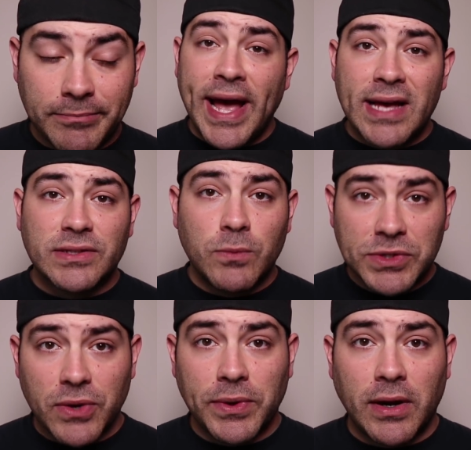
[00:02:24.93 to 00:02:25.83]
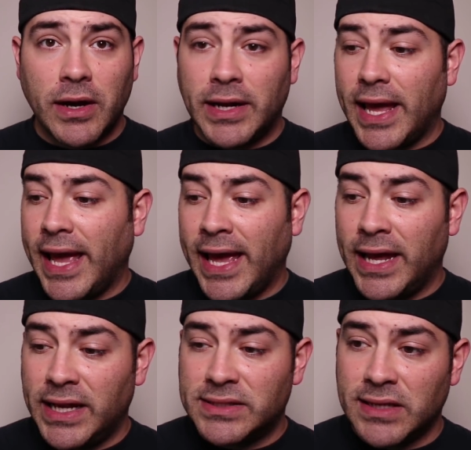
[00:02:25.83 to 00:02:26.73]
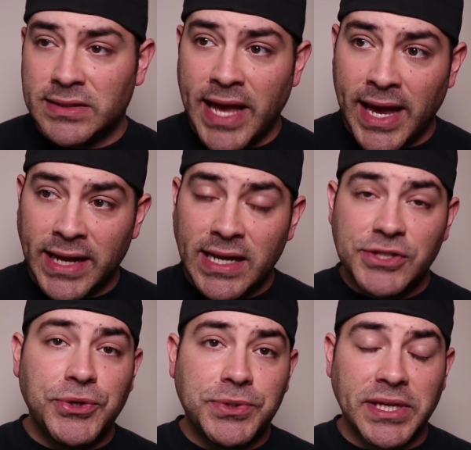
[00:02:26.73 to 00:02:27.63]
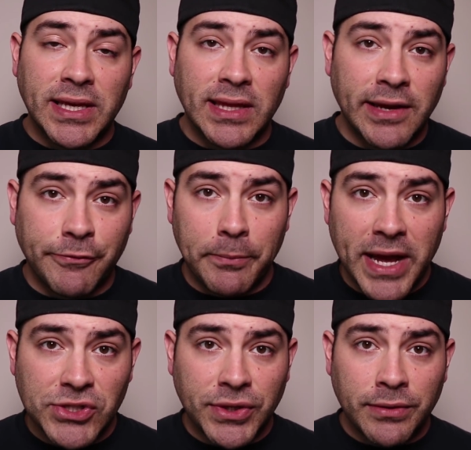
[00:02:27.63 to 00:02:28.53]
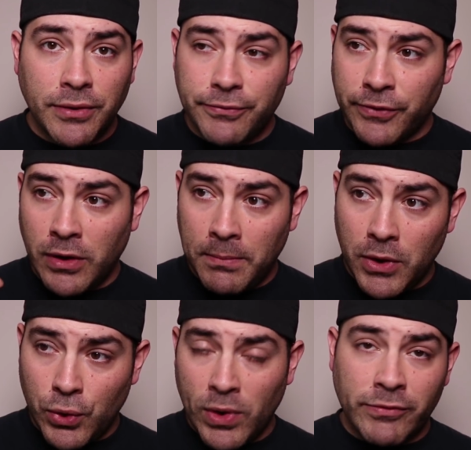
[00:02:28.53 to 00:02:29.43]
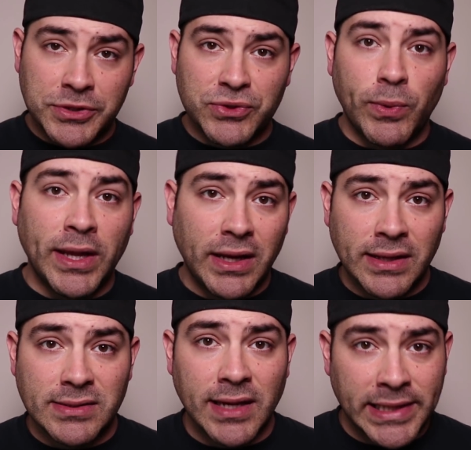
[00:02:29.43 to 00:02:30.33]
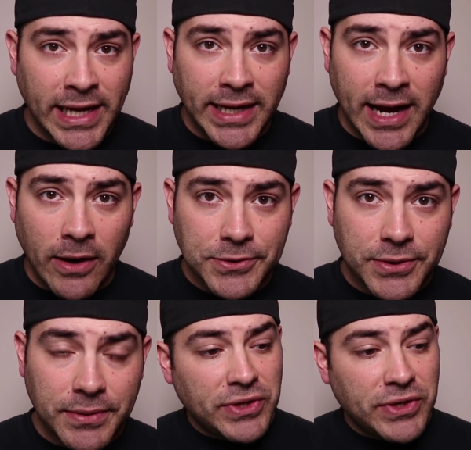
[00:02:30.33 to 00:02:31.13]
I ask him what's going on and he says, hey, I need you to get the information from whoever just went inside that house.